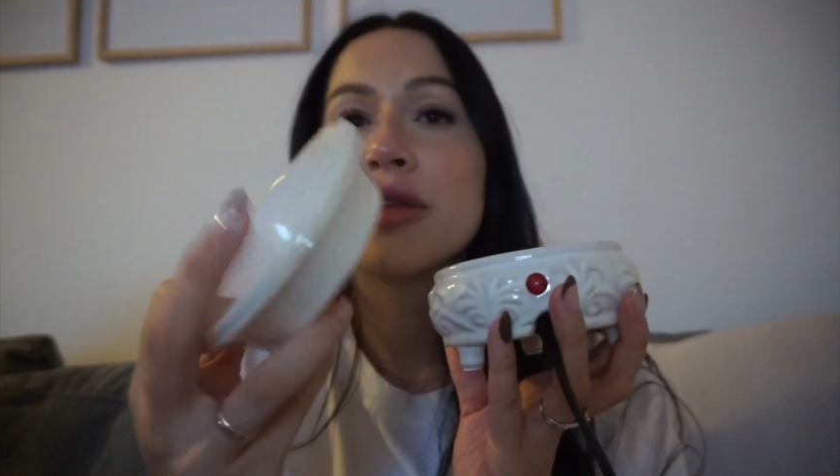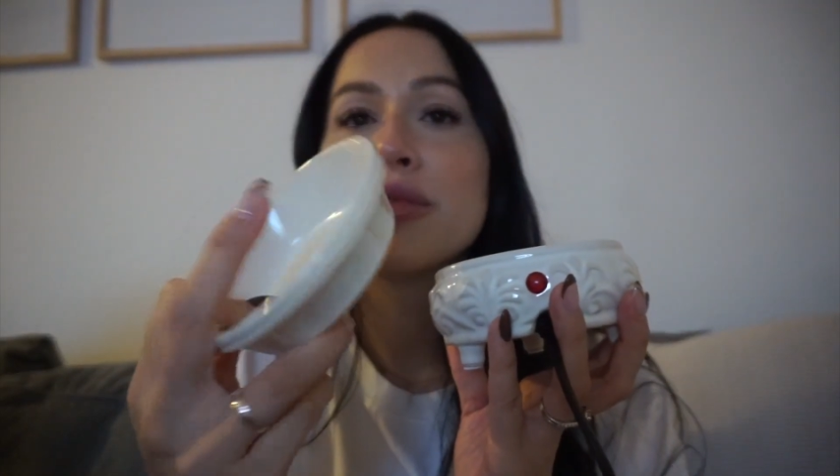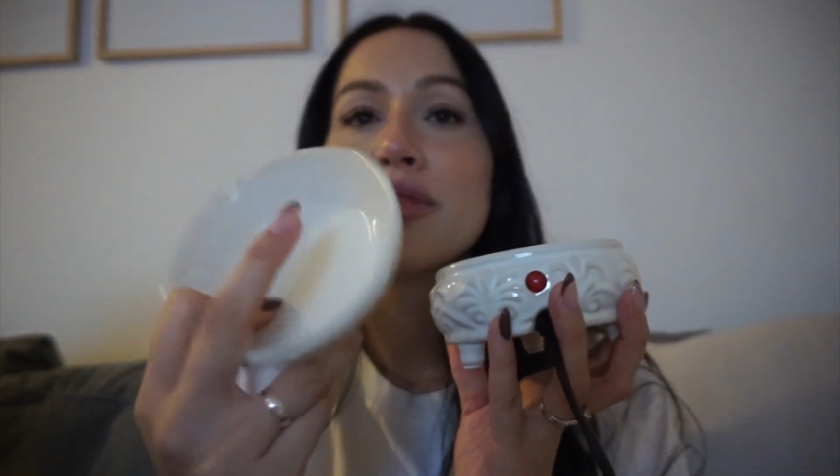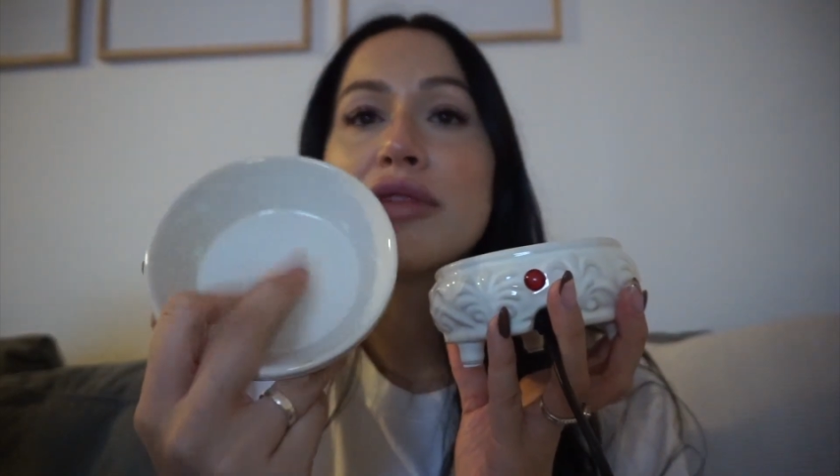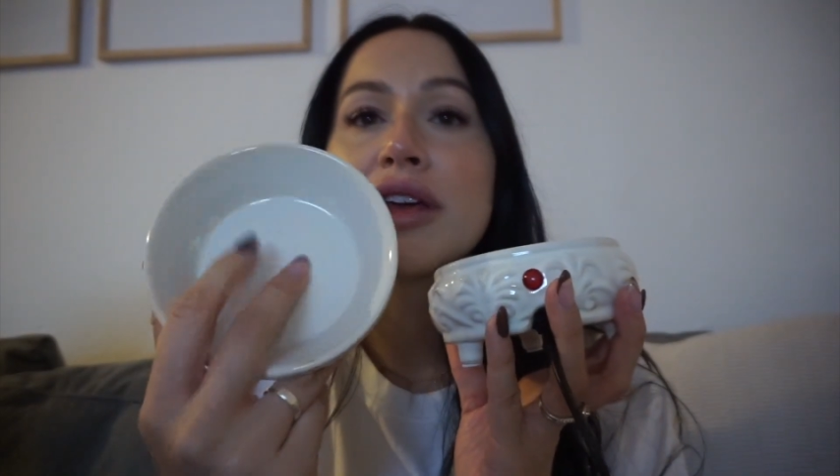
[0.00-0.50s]
can
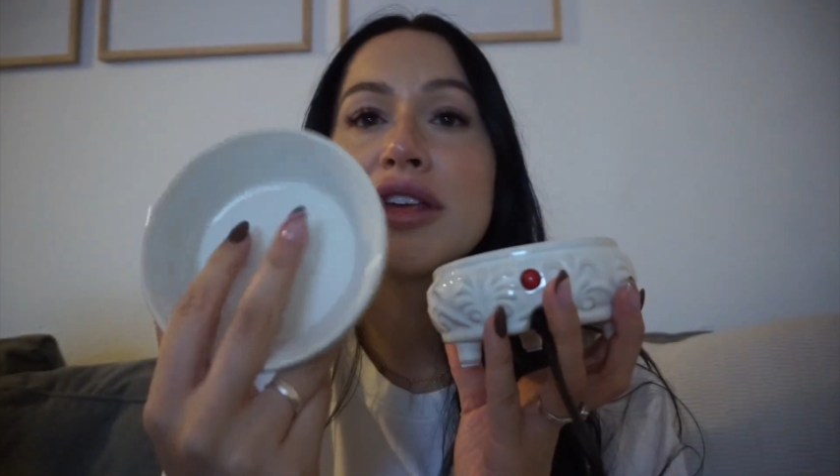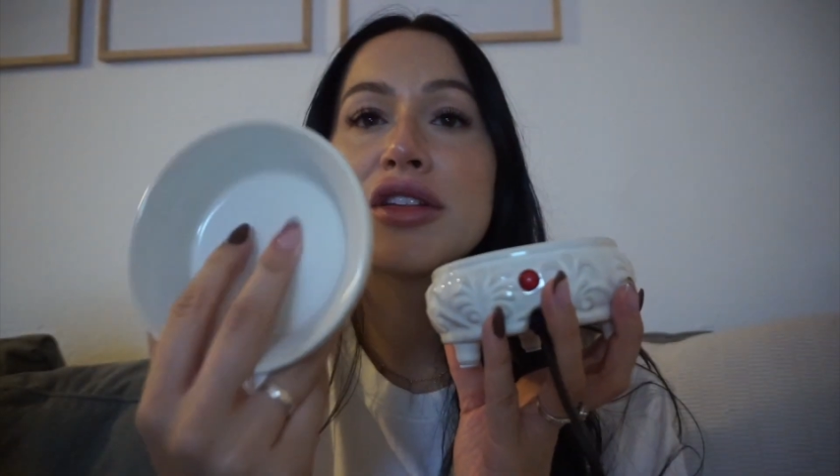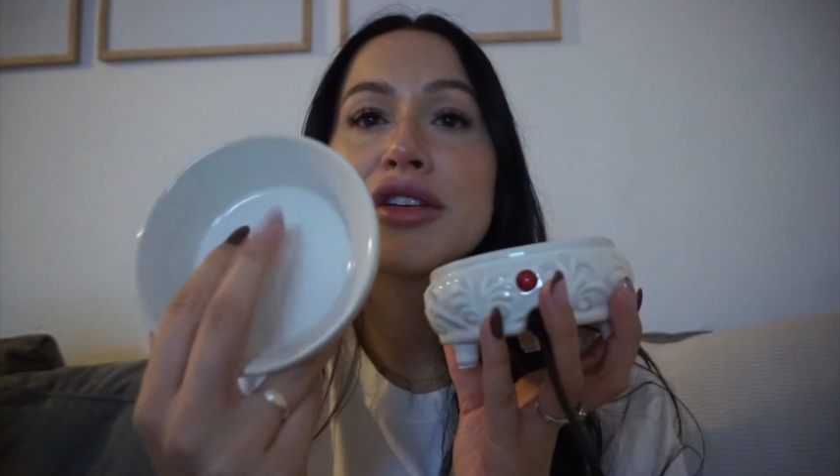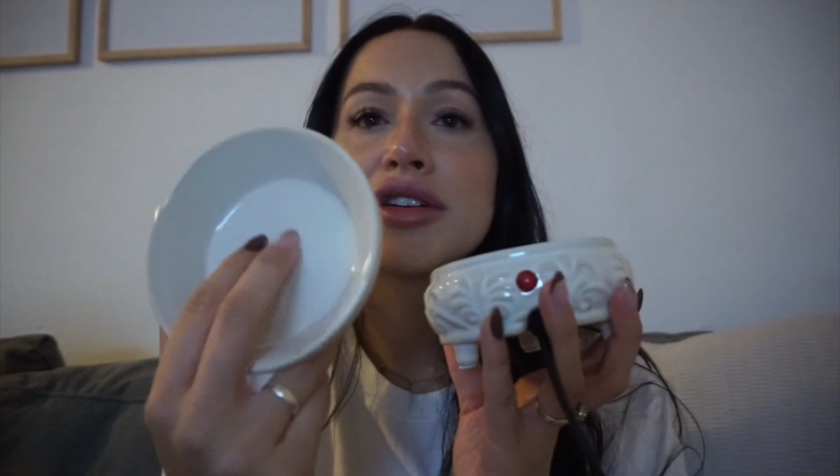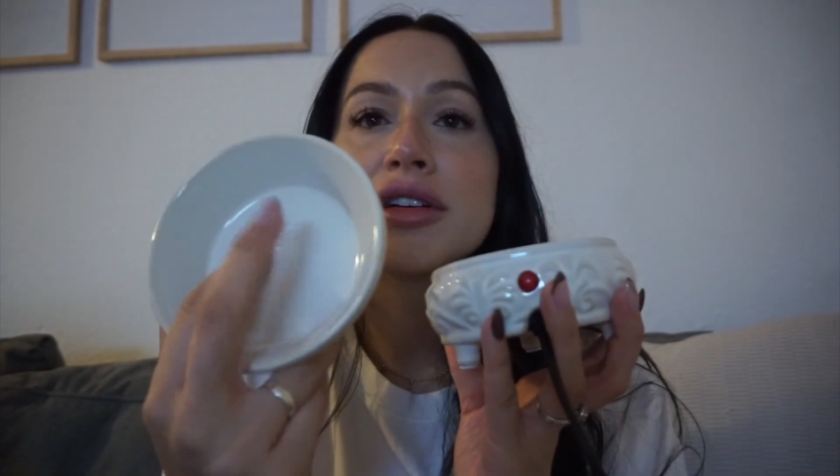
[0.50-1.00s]
put
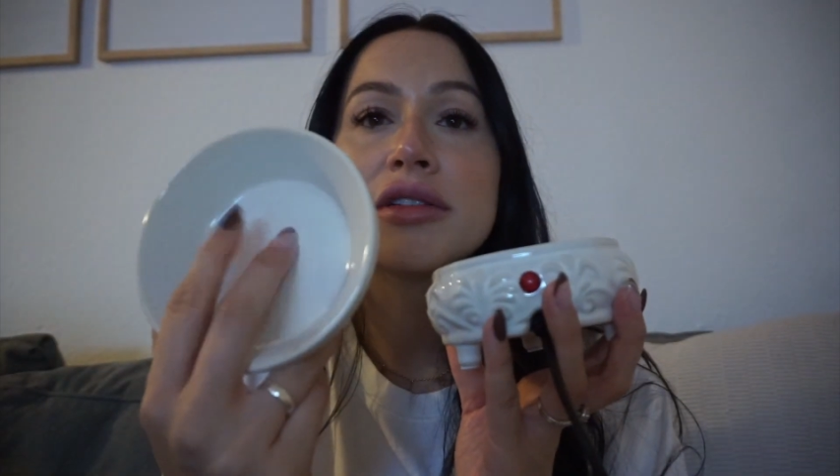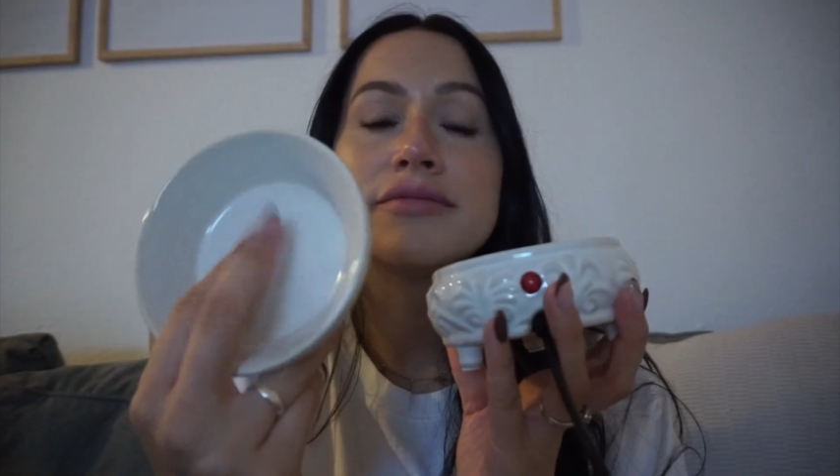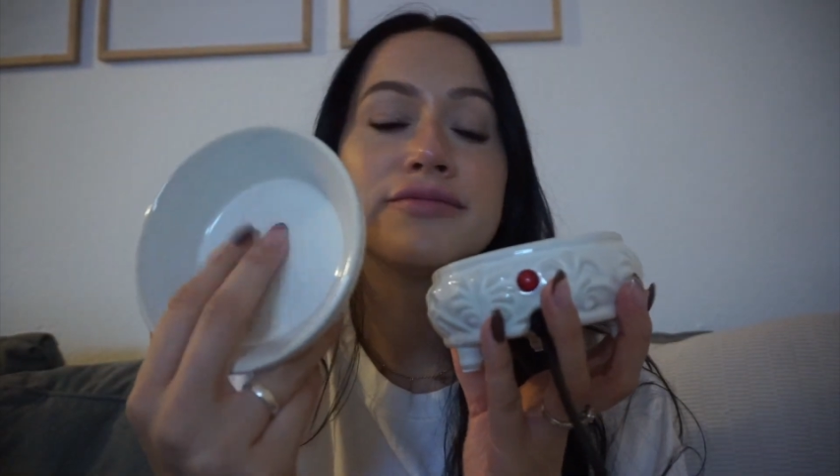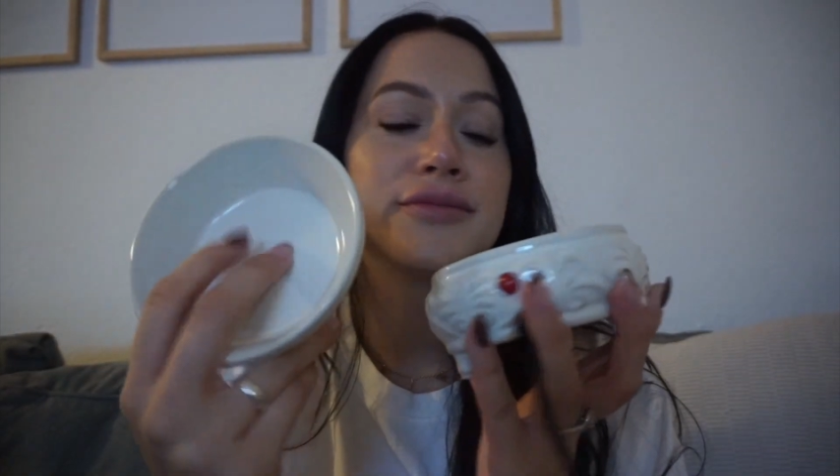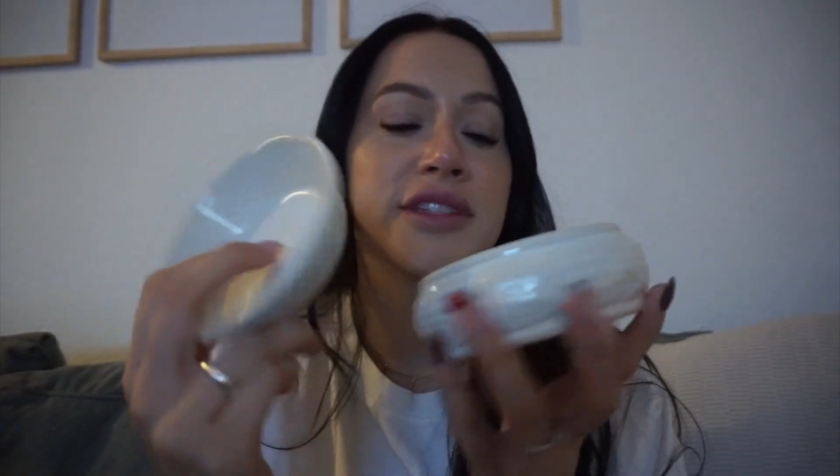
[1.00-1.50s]
regular
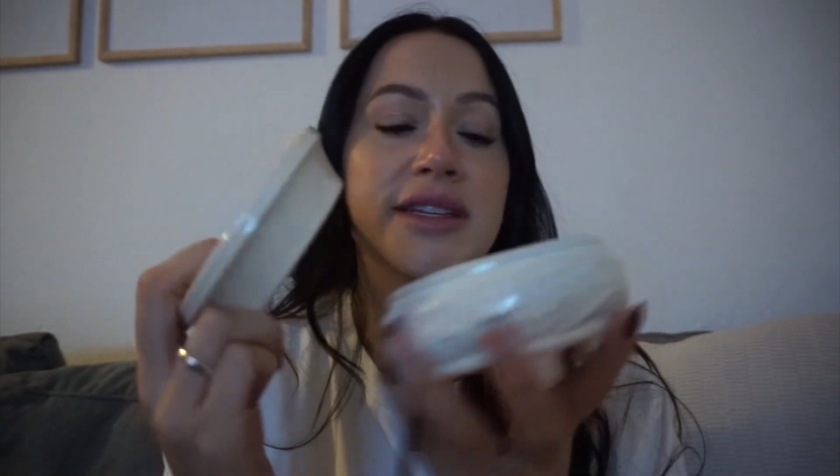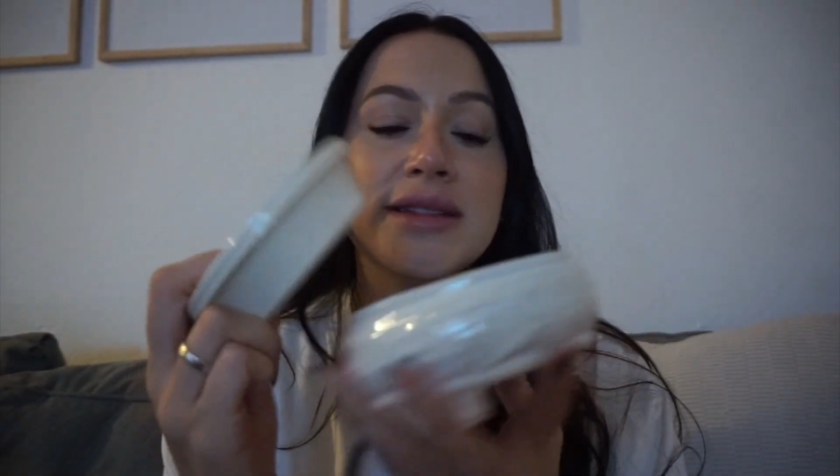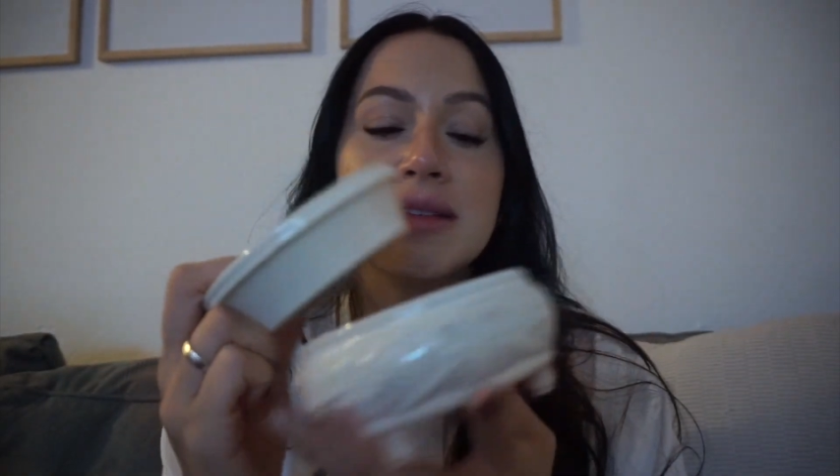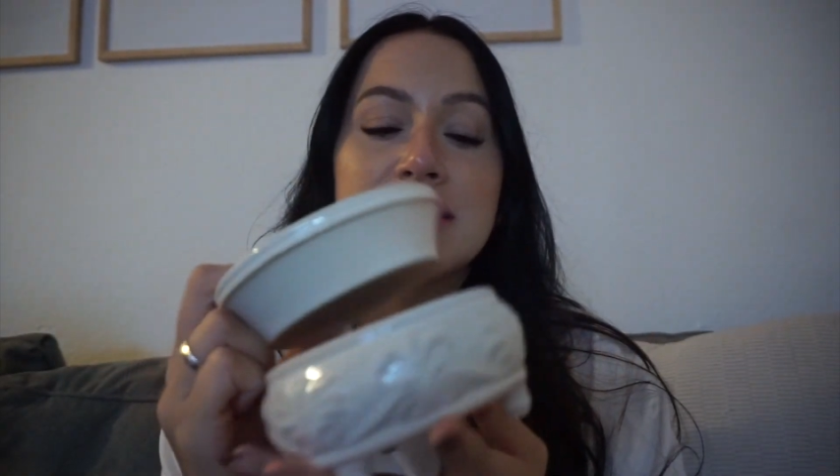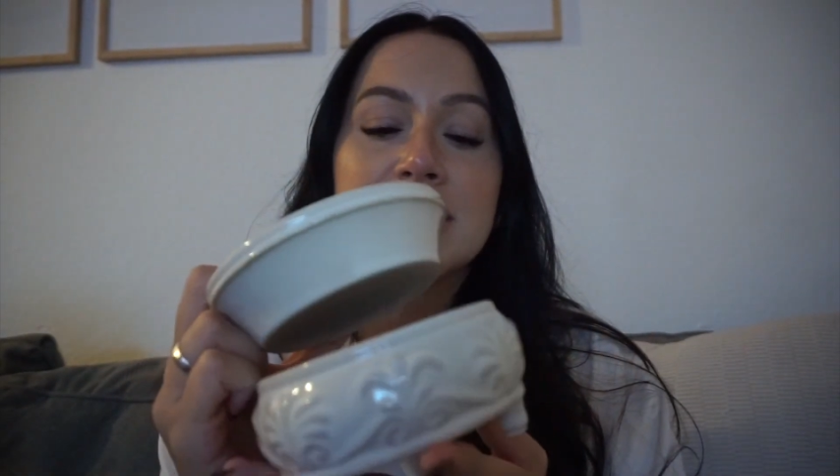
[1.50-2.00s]

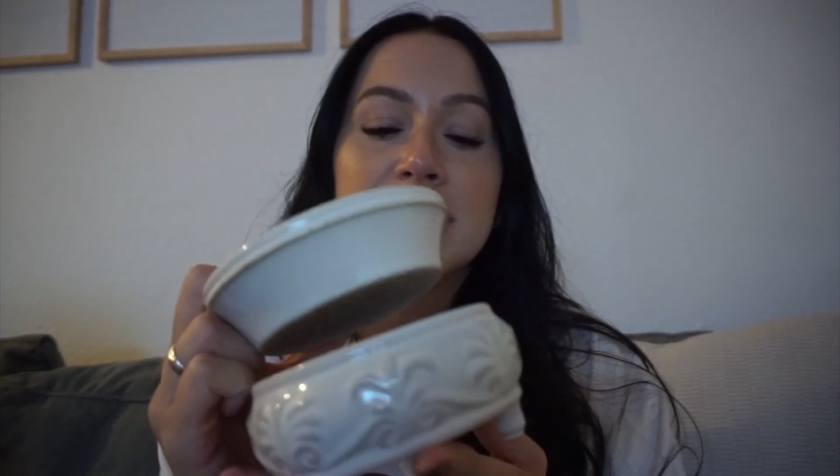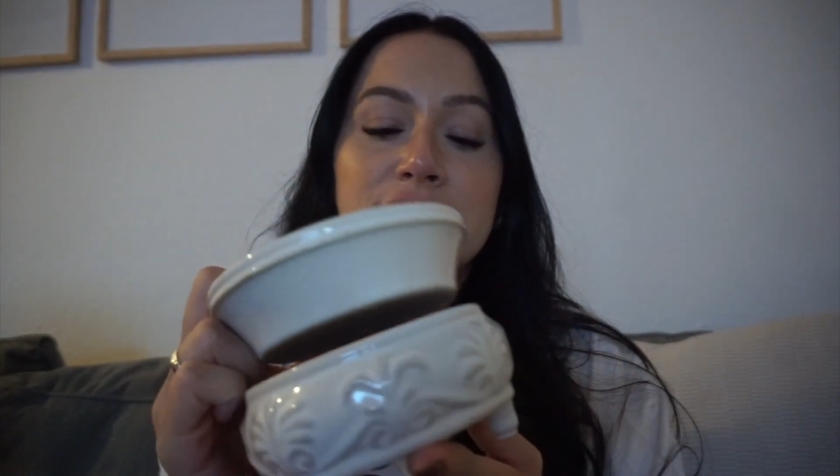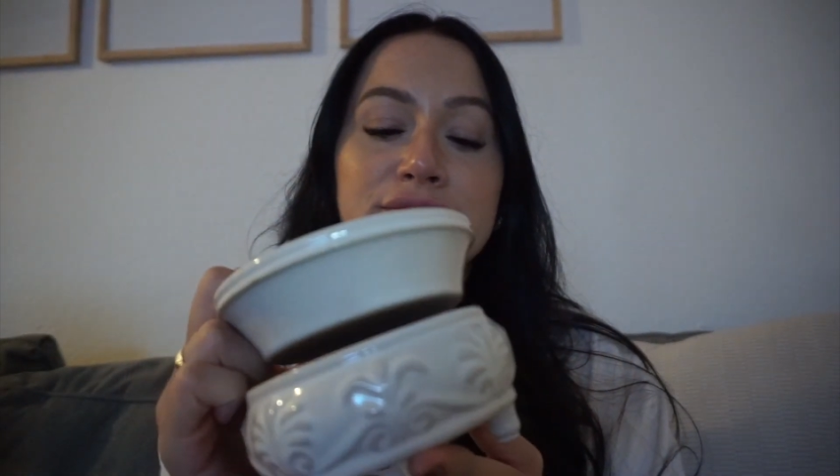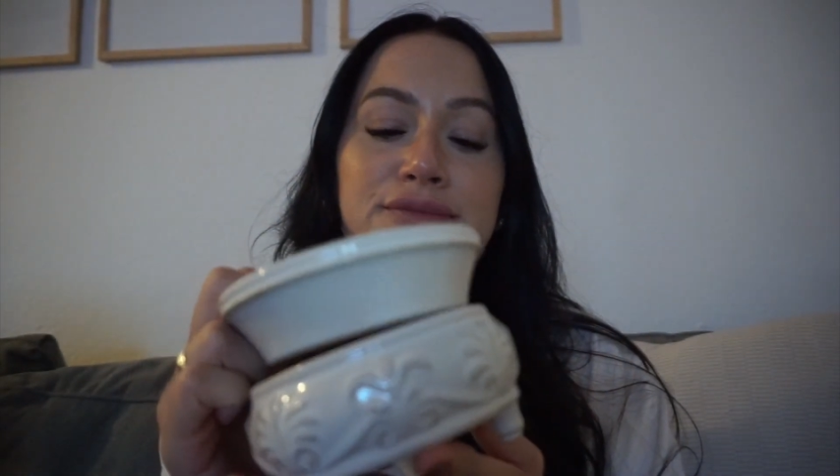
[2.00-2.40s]
Scentsies in there.